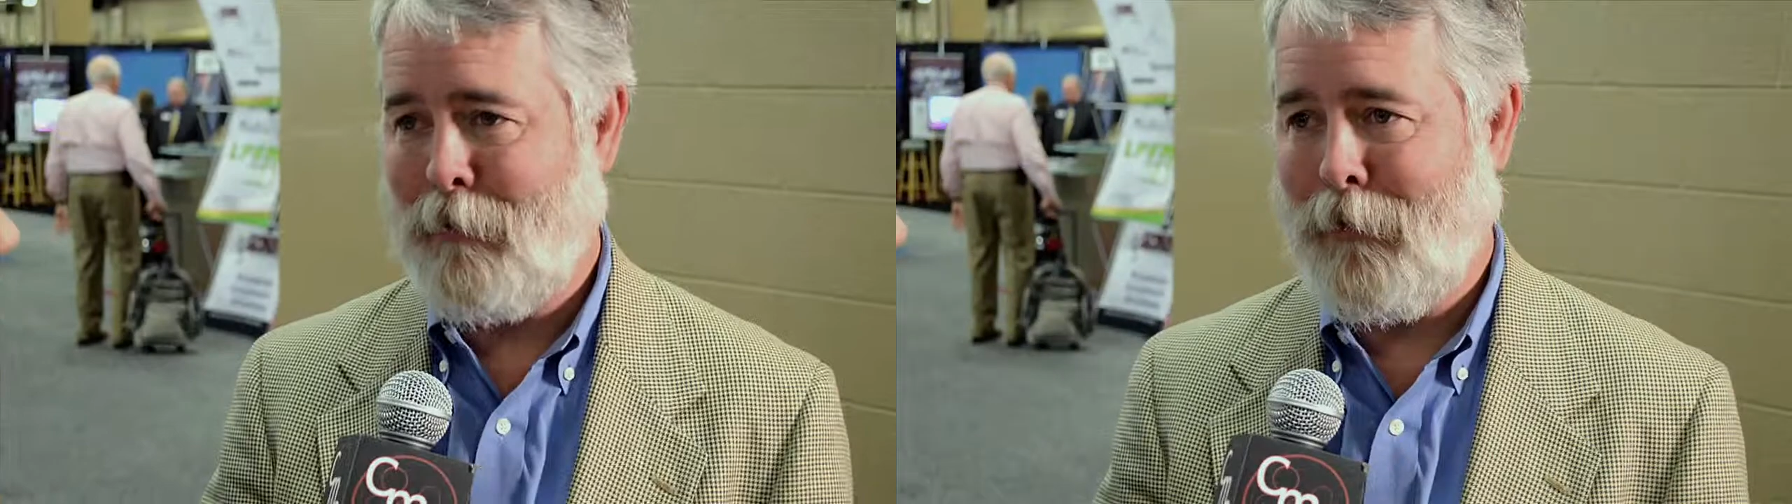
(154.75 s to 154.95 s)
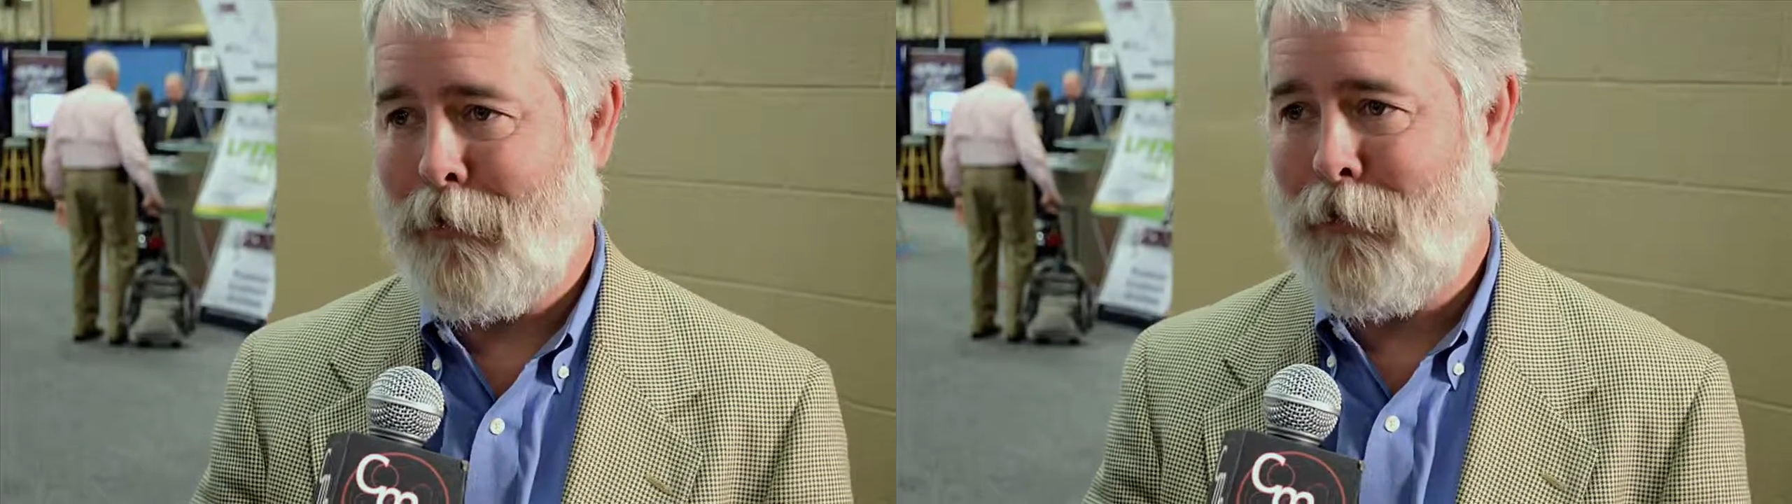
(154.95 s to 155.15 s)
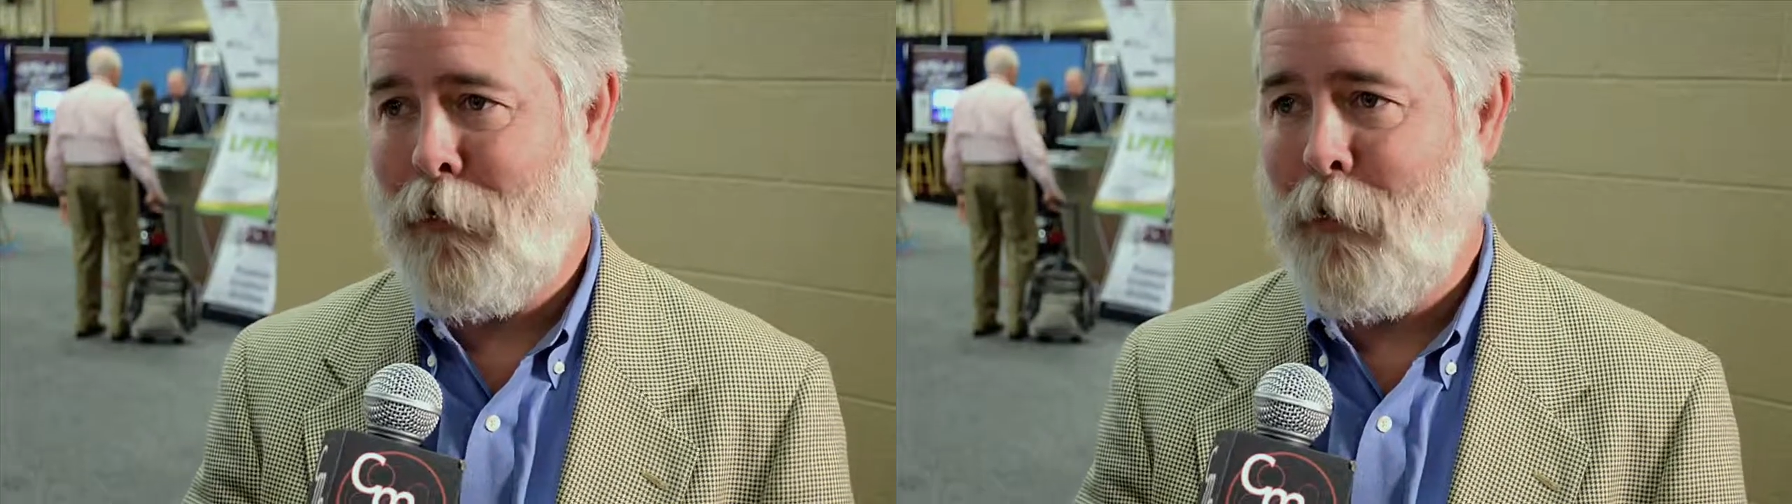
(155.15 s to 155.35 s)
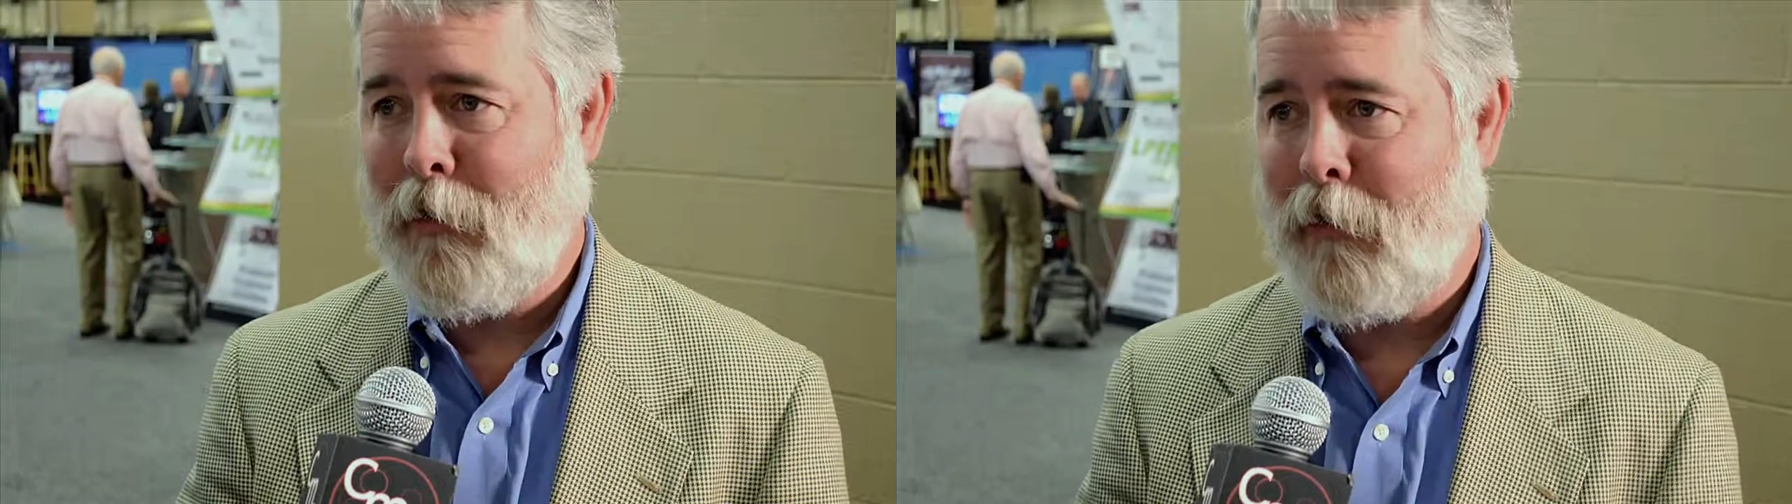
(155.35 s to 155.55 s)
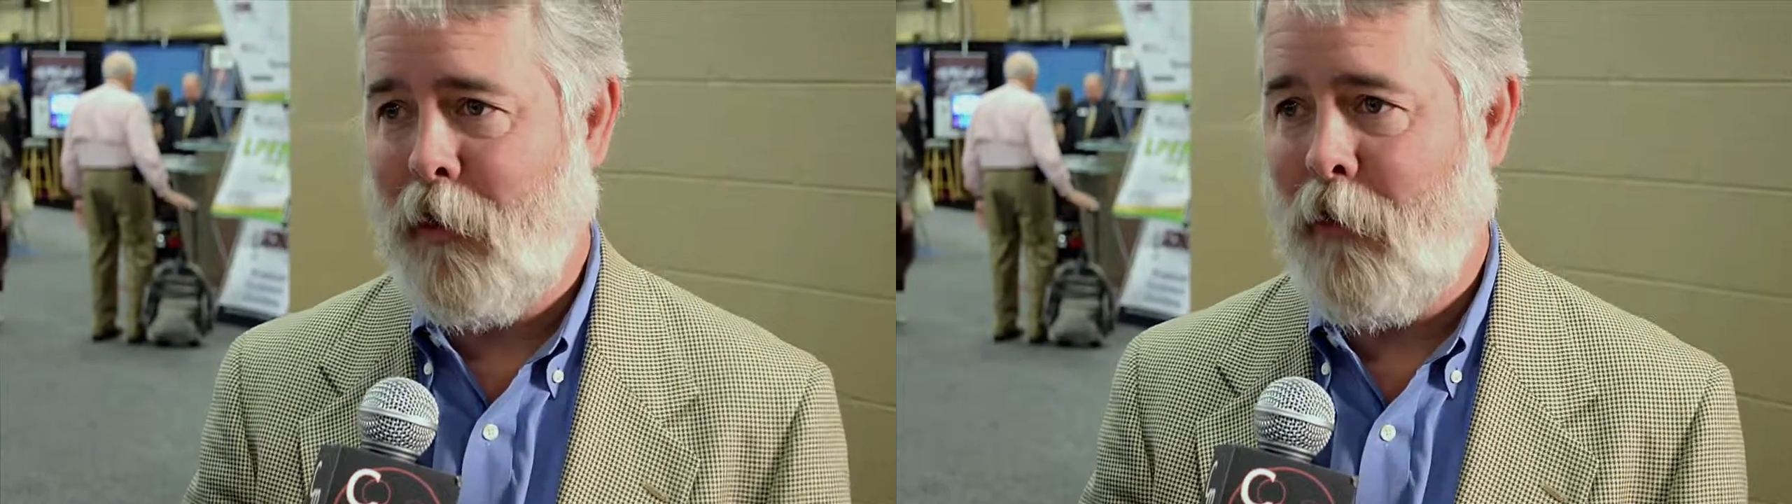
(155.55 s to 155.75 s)
but just two
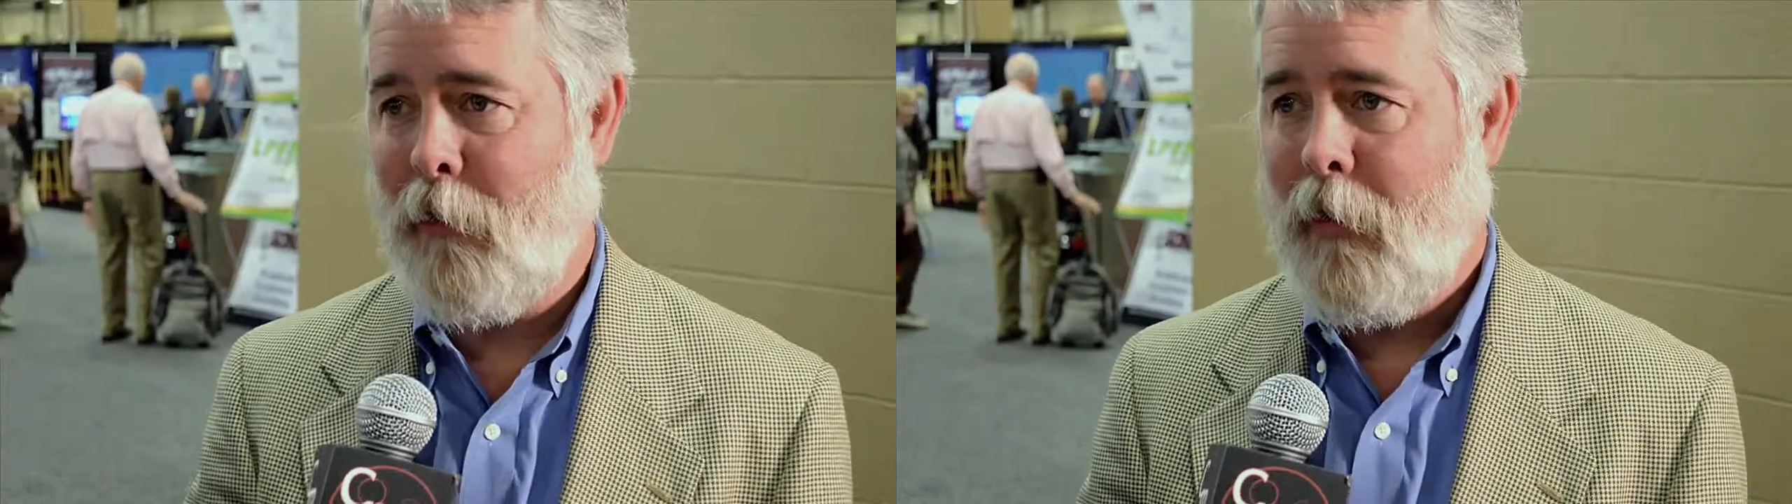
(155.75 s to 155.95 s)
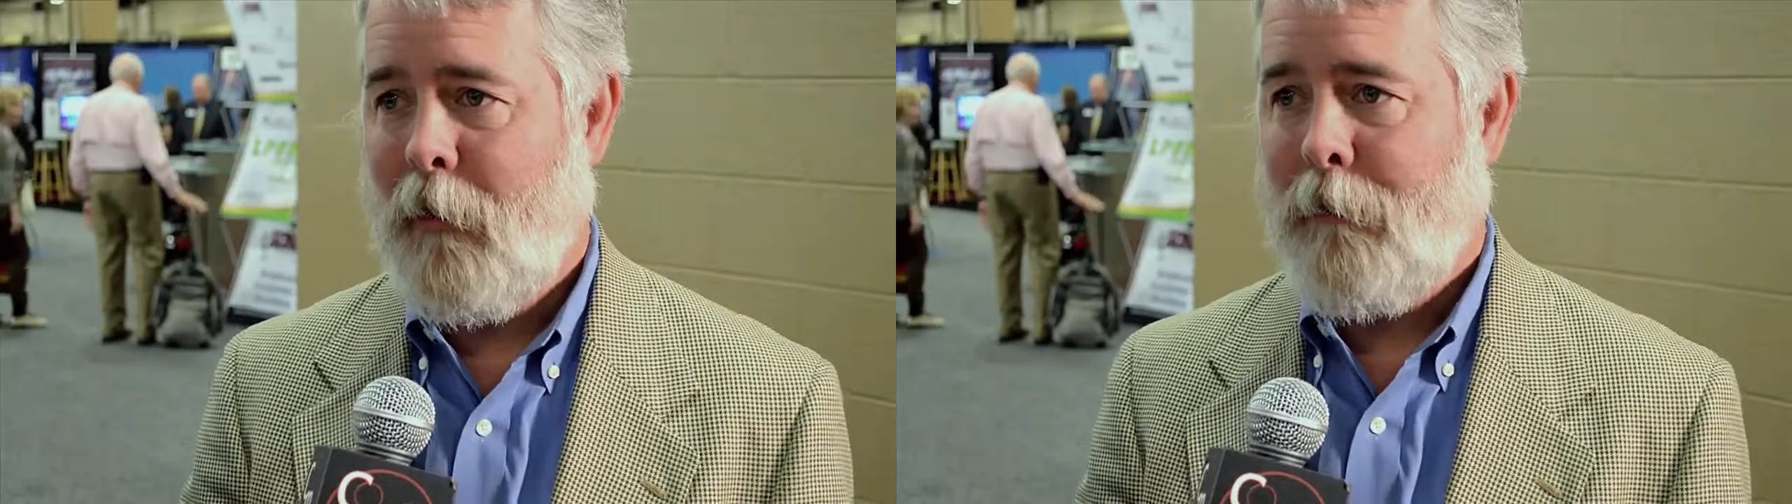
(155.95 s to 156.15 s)
weeks ago